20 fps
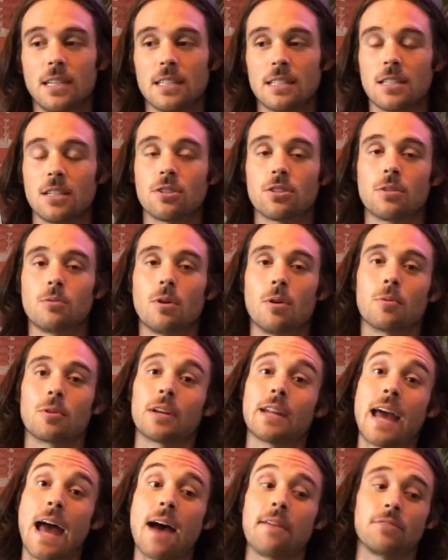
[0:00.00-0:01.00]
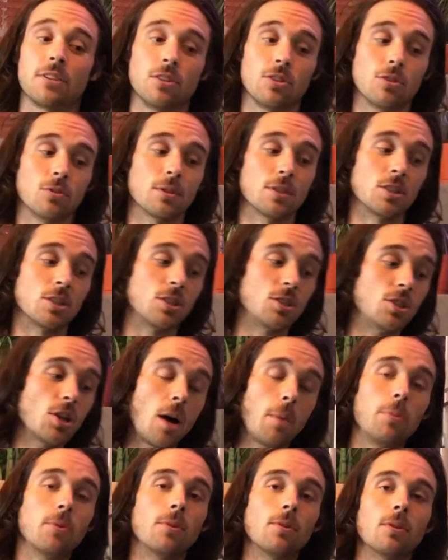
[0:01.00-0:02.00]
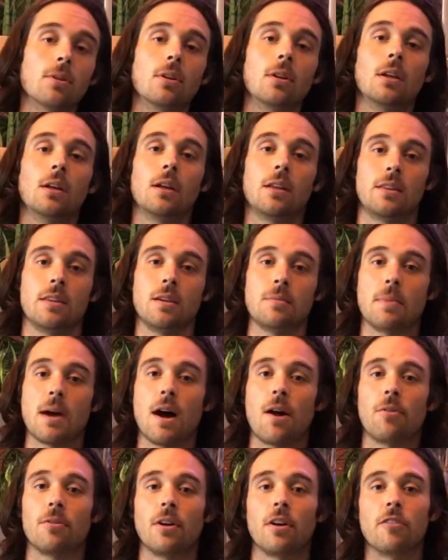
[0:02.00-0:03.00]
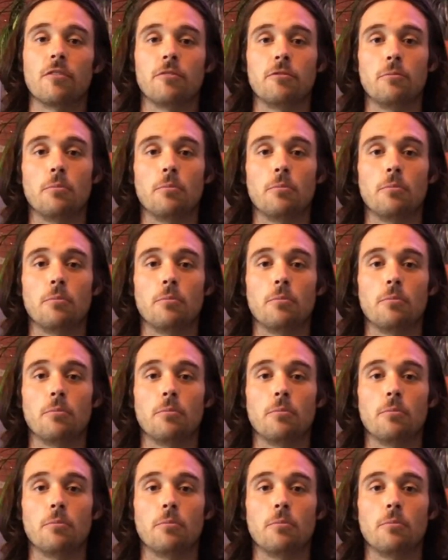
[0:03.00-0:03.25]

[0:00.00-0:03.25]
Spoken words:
essentially what we're going to have to do is double the amount of